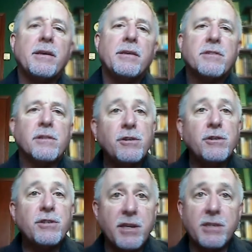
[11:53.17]

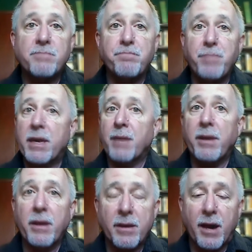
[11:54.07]
Solution is
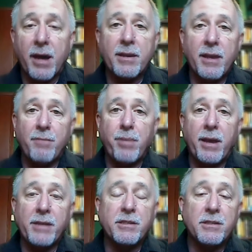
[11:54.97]
becoming a
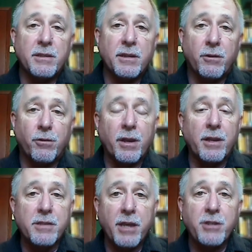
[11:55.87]
content-based
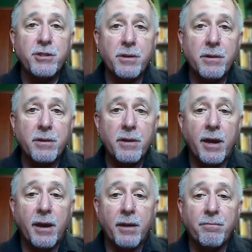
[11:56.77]
organization.
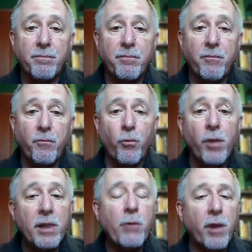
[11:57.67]

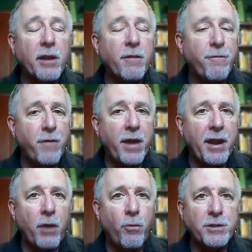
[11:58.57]
Really wanting to find
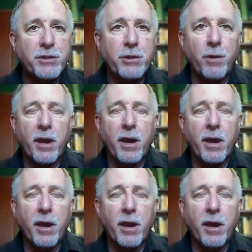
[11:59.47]
out what's going